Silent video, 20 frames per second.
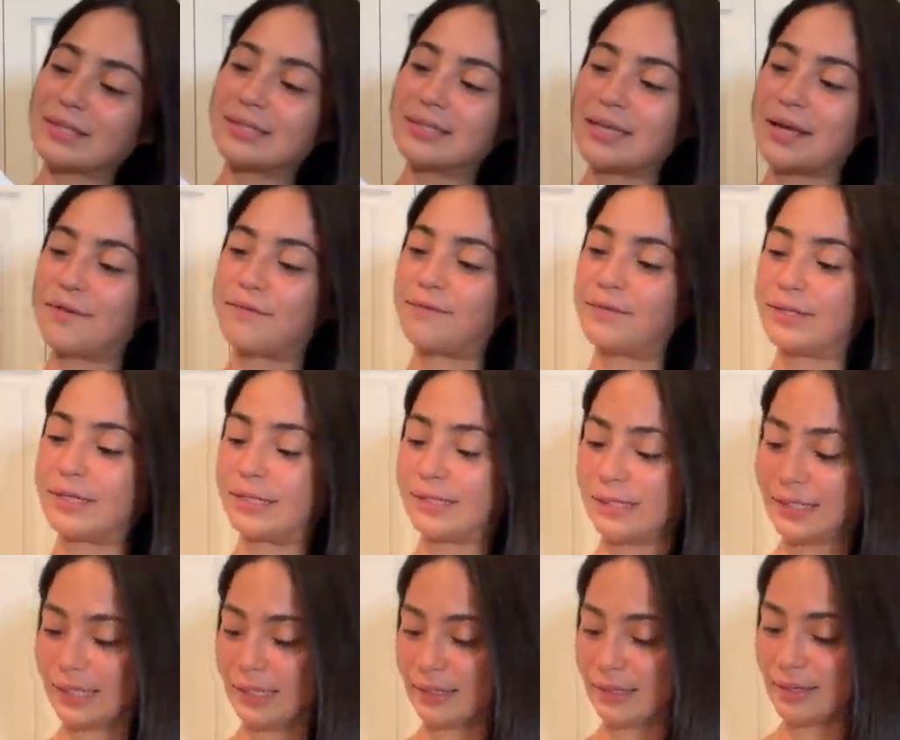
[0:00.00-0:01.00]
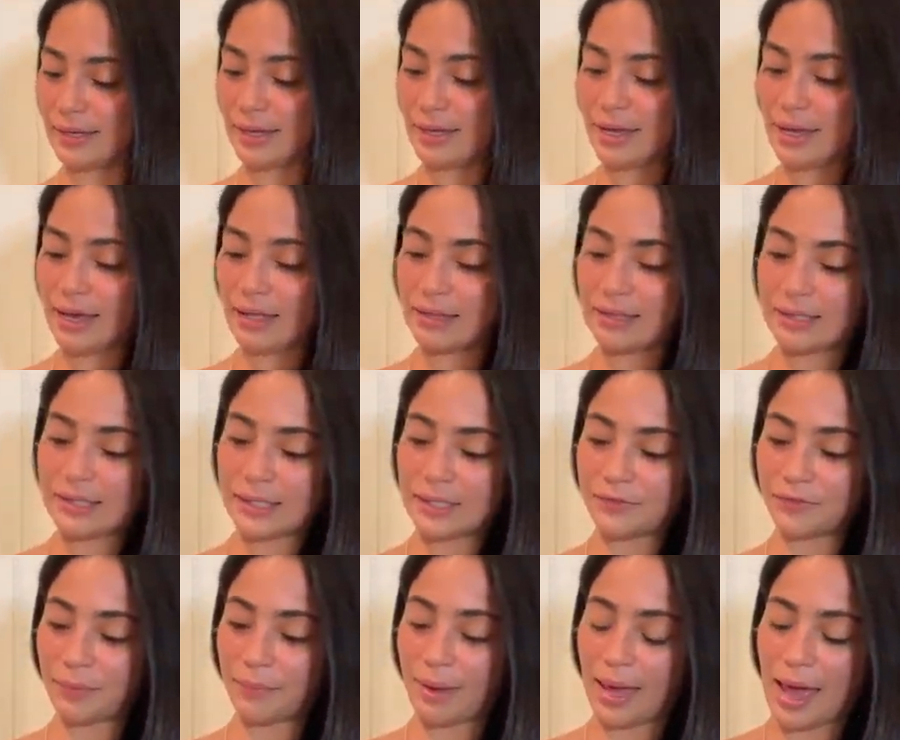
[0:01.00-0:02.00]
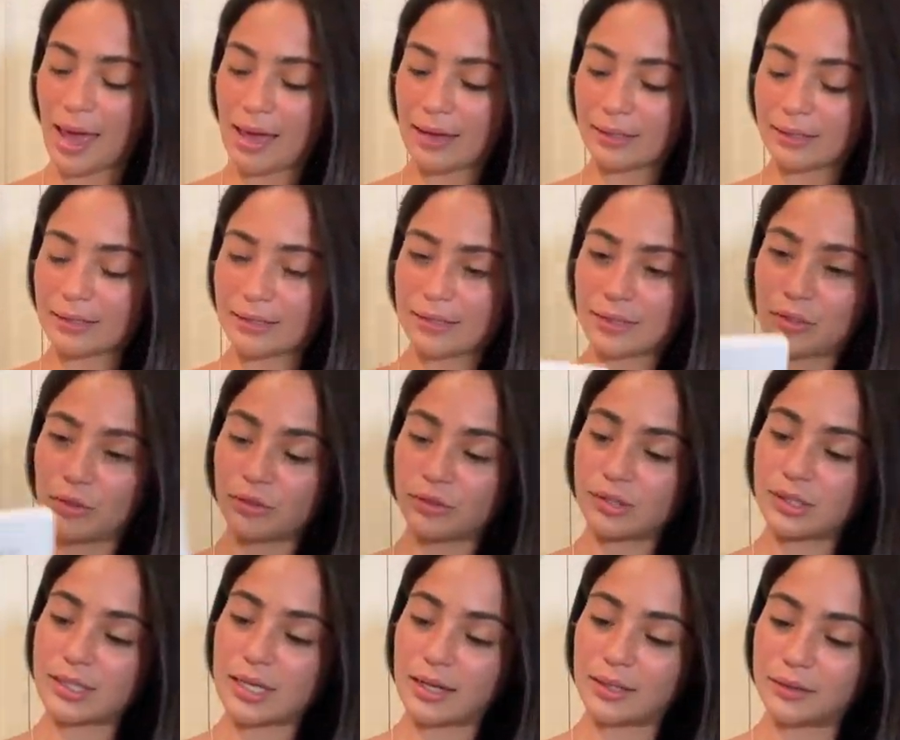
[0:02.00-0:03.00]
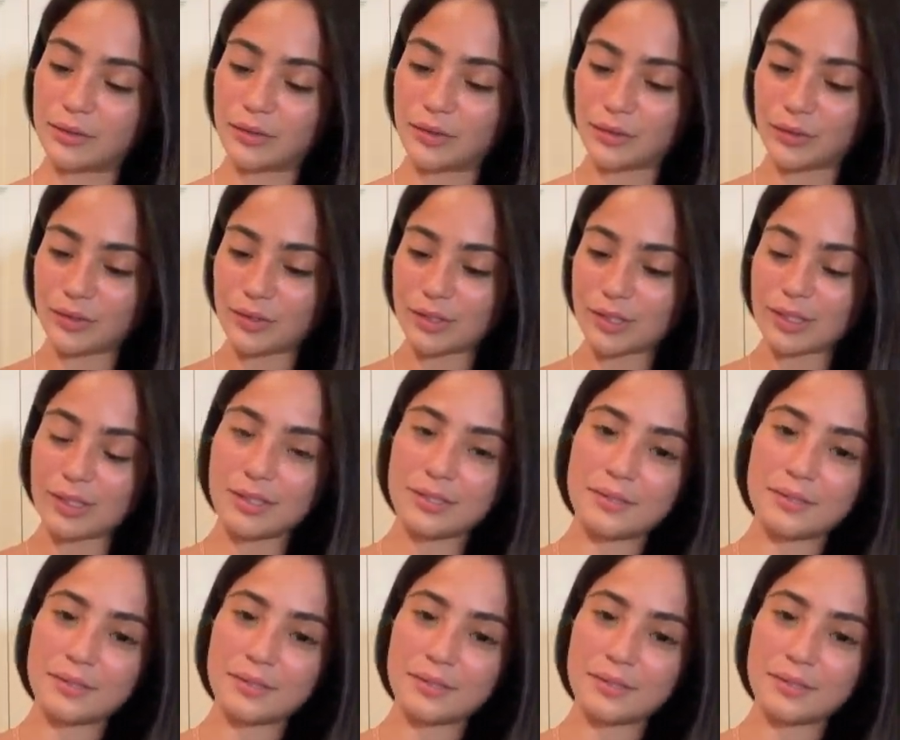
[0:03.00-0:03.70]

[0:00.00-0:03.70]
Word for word: Definitely. And this is from Agnes Dos Santos.